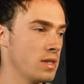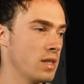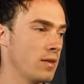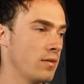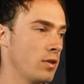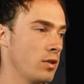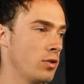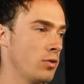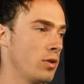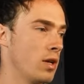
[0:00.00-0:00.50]

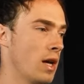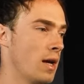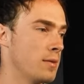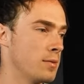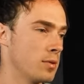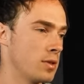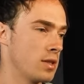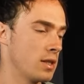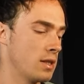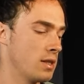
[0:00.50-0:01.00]
72 games,
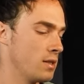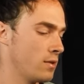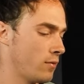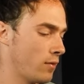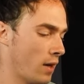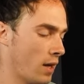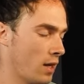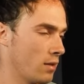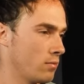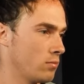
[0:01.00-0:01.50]
which is
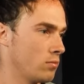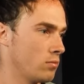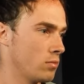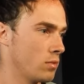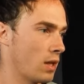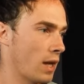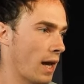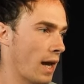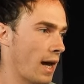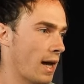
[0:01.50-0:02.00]

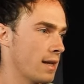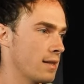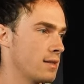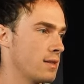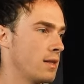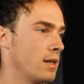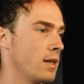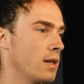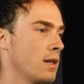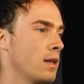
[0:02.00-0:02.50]

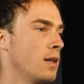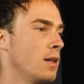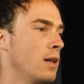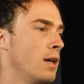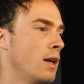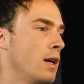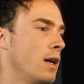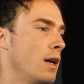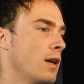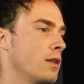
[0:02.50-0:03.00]
fantastic.
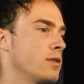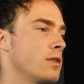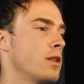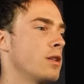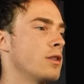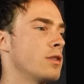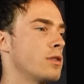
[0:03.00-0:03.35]
Alexandre